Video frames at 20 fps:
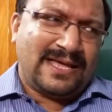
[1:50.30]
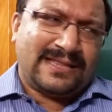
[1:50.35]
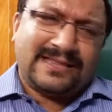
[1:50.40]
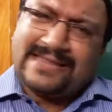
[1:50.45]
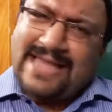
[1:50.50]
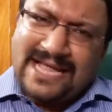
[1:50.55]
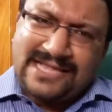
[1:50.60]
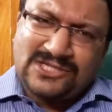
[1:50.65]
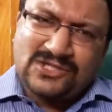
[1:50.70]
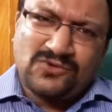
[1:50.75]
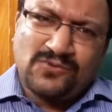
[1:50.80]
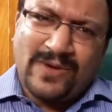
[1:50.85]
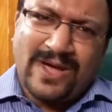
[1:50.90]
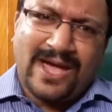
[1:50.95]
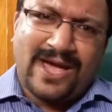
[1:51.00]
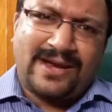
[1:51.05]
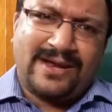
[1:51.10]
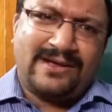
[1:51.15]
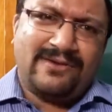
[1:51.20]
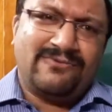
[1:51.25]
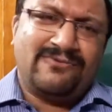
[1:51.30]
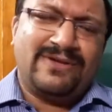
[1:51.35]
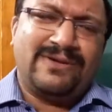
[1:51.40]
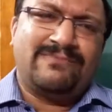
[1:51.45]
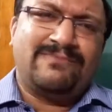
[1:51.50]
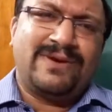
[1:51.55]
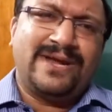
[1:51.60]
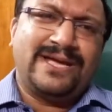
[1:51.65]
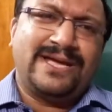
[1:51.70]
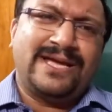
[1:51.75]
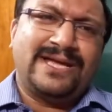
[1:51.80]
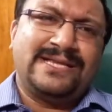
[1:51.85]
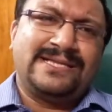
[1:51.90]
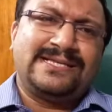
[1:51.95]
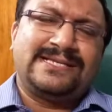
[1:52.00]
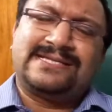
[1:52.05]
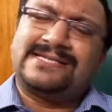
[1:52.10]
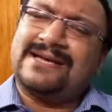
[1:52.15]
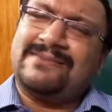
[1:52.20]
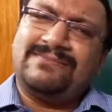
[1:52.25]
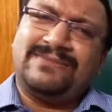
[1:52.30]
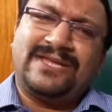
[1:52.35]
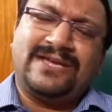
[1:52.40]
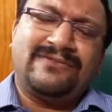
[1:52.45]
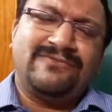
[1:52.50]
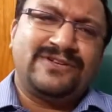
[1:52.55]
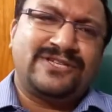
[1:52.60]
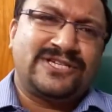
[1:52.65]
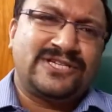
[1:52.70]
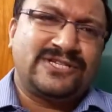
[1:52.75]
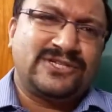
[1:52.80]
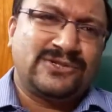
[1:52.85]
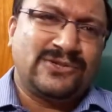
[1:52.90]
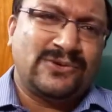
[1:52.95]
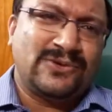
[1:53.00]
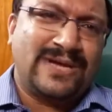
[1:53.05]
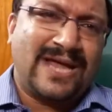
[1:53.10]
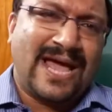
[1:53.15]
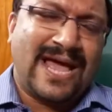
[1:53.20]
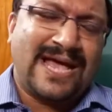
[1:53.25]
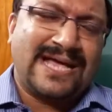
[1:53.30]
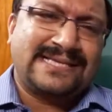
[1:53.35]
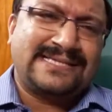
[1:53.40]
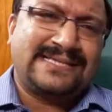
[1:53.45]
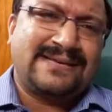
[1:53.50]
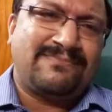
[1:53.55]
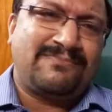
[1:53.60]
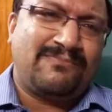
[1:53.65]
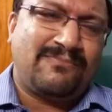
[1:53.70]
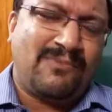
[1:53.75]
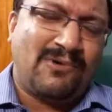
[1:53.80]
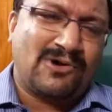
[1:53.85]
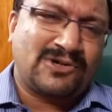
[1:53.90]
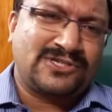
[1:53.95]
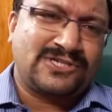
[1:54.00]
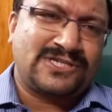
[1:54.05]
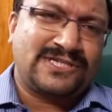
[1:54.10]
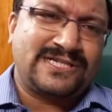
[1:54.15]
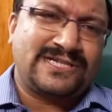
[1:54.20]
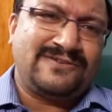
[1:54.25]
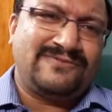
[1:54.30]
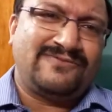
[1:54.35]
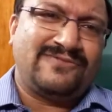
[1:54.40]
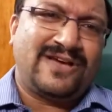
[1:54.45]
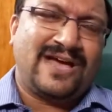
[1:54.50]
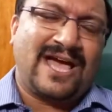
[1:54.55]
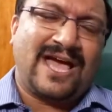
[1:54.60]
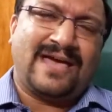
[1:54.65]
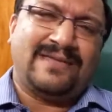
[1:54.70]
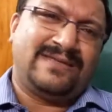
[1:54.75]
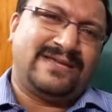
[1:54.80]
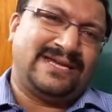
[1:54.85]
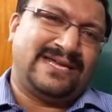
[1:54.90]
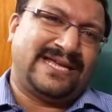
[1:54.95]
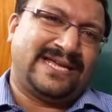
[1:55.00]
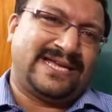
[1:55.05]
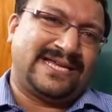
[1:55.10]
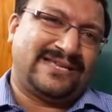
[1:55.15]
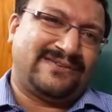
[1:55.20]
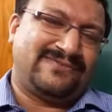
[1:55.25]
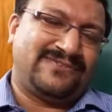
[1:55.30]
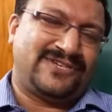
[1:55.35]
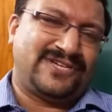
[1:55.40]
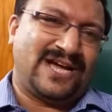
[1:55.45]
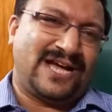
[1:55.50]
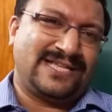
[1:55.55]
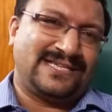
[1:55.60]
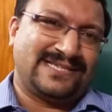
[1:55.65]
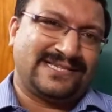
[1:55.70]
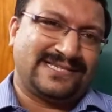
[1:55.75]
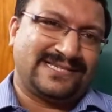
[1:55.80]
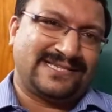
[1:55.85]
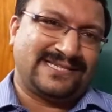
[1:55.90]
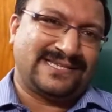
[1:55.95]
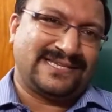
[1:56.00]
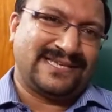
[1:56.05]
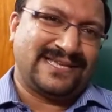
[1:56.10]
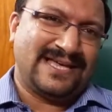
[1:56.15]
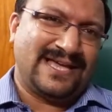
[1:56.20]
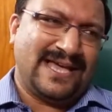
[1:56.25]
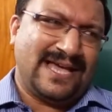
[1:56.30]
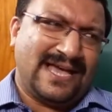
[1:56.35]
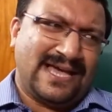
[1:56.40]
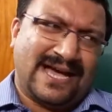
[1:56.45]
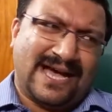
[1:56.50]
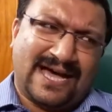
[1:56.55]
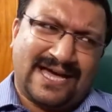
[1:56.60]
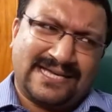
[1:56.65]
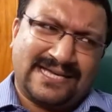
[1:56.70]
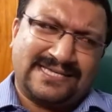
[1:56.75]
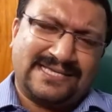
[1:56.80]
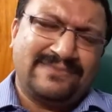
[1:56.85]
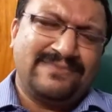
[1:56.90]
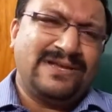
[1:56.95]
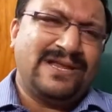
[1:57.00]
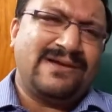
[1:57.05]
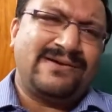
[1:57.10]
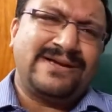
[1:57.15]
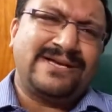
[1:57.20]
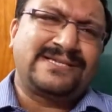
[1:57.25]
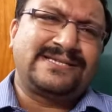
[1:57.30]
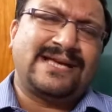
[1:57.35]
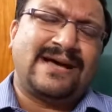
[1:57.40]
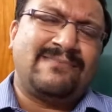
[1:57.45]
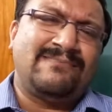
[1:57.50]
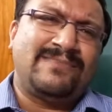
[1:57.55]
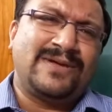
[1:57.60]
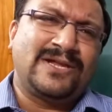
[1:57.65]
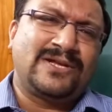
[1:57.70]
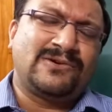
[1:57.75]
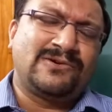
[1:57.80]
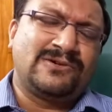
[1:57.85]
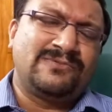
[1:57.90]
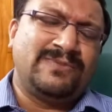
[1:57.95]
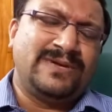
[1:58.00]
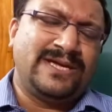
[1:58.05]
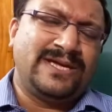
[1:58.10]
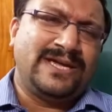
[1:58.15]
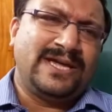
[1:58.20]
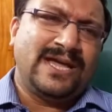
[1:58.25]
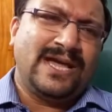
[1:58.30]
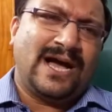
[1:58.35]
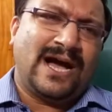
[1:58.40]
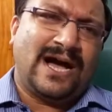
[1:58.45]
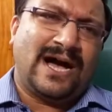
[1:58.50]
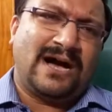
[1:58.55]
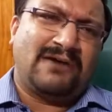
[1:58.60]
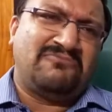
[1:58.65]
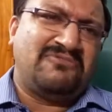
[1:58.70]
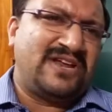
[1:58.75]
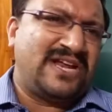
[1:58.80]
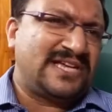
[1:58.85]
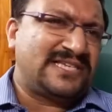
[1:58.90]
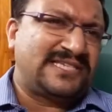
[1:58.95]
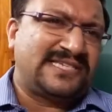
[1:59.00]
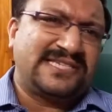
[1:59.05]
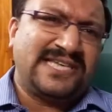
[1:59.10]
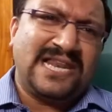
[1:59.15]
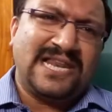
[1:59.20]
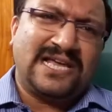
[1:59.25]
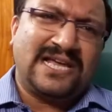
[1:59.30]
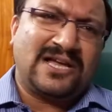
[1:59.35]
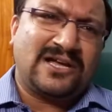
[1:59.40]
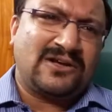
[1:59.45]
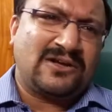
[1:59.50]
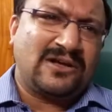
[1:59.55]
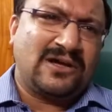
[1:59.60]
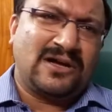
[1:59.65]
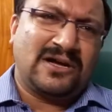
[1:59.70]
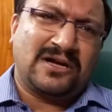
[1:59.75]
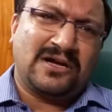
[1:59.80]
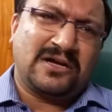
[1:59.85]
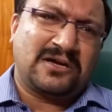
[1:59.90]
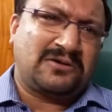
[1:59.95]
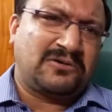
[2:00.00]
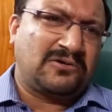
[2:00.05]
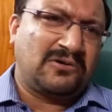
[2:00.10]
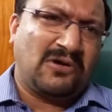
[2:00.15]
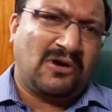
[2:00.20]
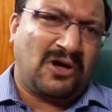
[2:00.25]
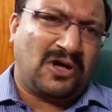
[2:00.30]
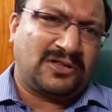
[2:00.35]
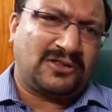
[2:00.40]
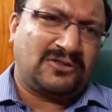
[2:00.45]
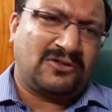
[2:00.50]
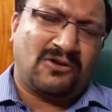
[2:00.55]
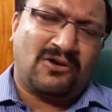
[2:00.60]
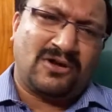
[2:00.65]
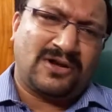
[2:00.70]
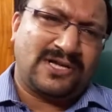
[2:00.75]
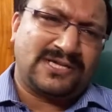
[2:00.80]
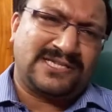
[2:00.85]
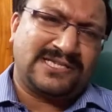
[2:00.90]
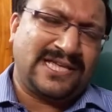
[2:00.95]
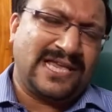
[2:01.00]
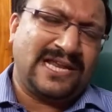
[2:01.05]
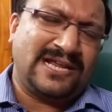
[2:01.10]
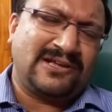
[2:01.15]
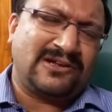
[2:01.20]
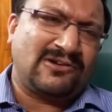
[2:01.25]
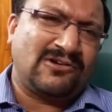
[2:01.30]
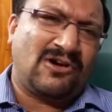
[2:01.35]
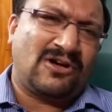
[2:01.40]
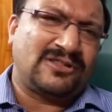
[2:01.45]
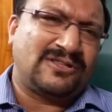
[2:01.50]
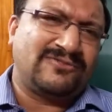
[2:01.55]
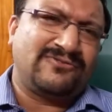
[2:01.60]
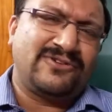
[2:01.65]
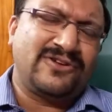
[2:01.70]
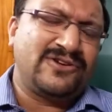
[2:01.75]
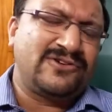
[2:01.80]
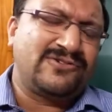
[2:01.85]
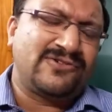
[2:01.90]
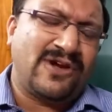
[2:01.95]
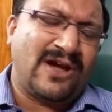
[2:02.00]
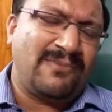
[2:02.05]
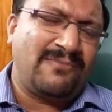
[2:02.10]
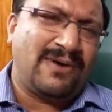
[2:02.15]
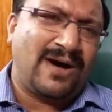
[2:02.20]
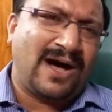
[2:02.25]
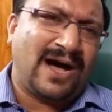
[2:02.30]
That's where we bring in something which is known as the positive and the negative charges. A similar example could be when a silk cloth, on a silk cloth, if we rub